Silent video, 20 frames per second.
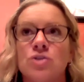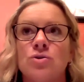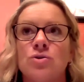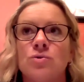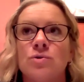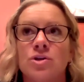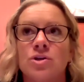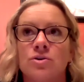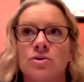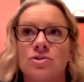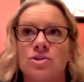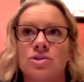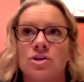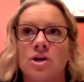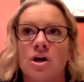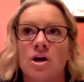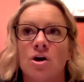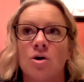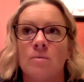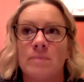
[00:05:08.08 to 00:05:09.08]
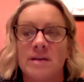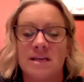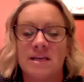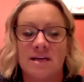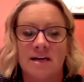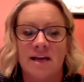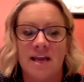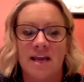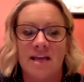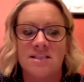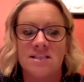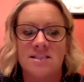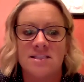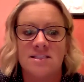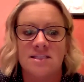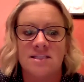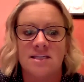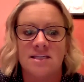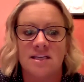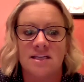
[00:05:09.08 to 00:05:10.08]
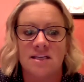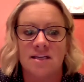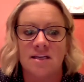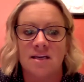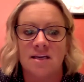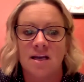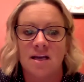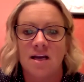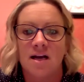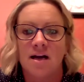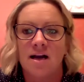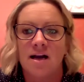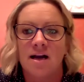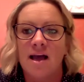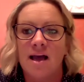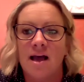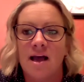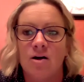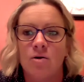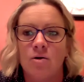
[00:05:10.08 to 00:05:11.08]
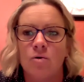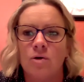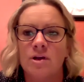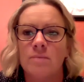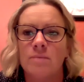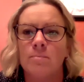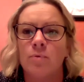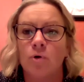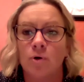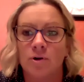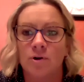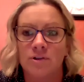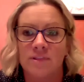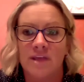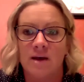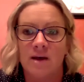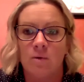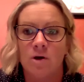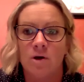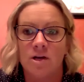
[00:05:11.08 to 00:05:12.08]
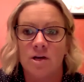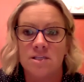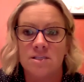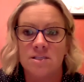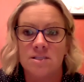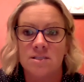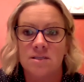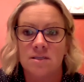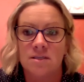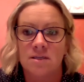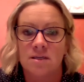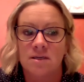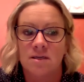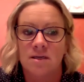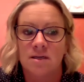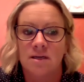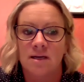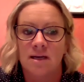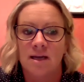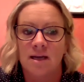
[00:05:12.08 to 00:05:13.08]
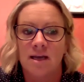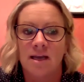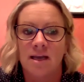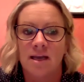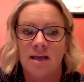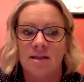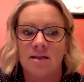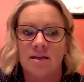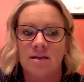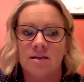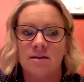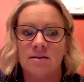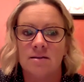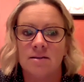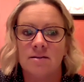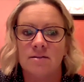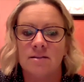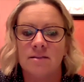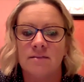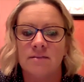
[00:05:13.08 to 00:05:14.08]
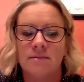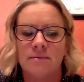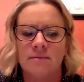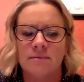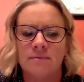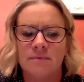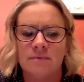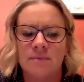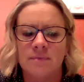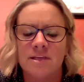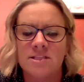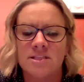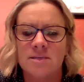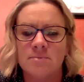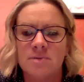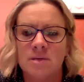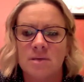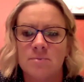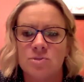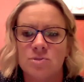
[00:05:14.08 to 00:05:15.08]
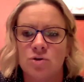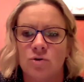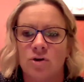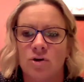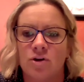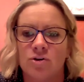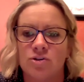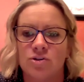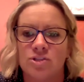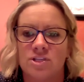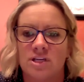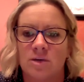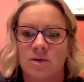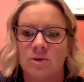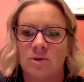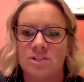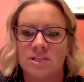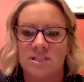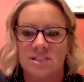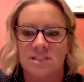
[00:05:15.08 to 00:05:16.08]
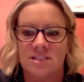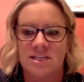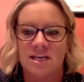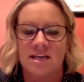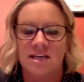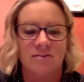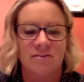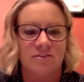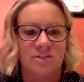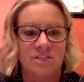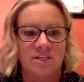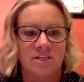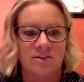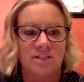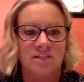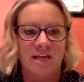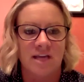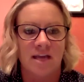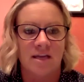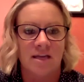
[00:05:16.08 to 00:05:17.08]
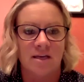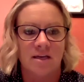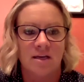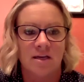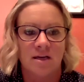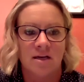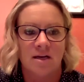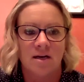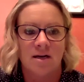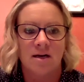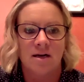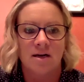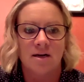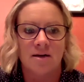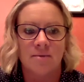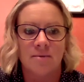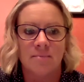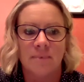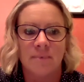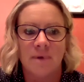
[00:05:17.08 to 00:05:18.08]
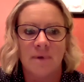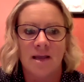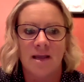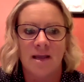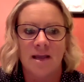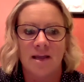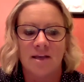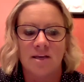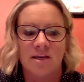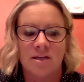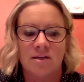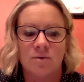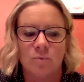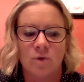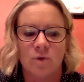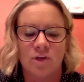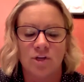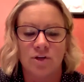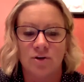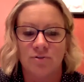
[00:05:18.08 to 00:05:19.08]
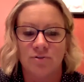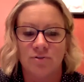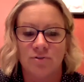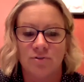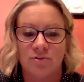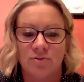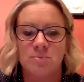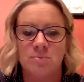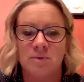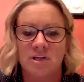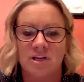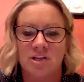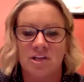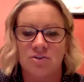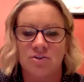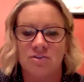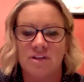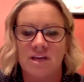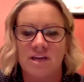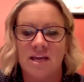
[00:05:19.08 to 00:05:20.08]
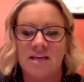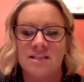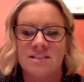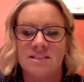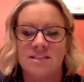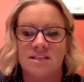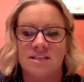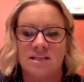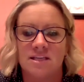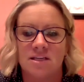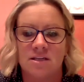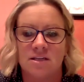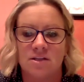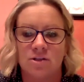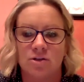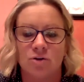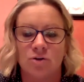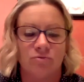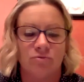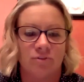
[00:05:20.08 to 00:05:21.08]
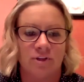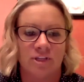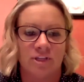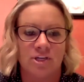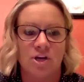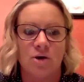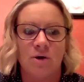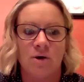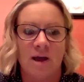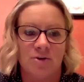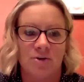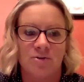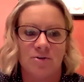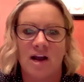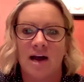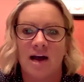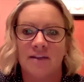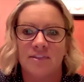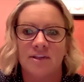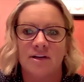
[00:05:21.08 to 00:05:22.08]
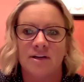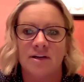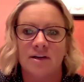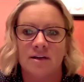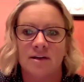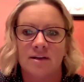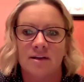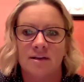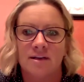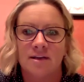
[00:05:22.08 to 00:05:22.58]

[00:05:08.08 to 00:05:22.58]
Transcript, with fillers: two years ago being an eight seed, how important that was. And they sometimes don't understand what's at stake every single day. Um, and when you're a freshman and you're the eight seed, you don't really know how you got there.